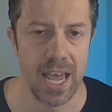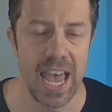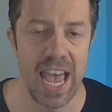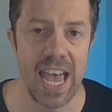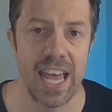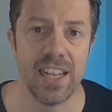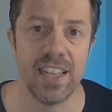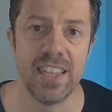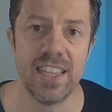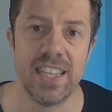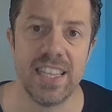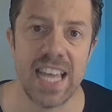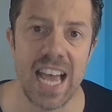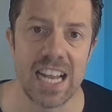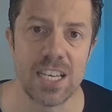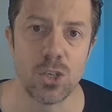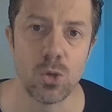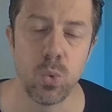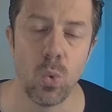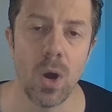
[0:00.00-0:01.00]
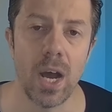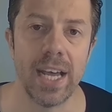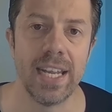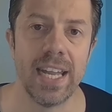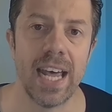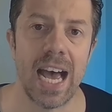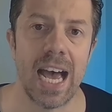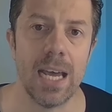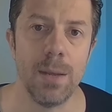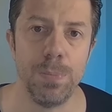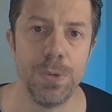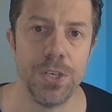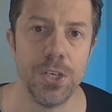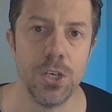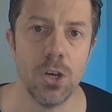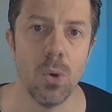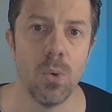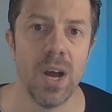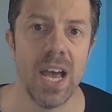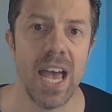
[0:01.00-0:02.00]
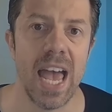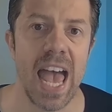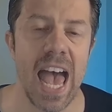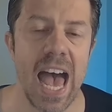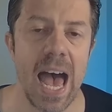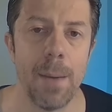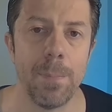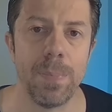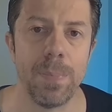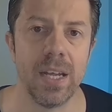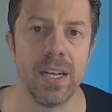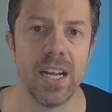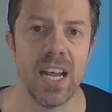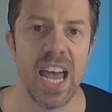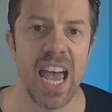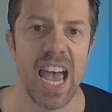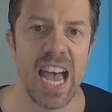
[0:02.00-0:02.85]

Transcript: And that's why the IPO happened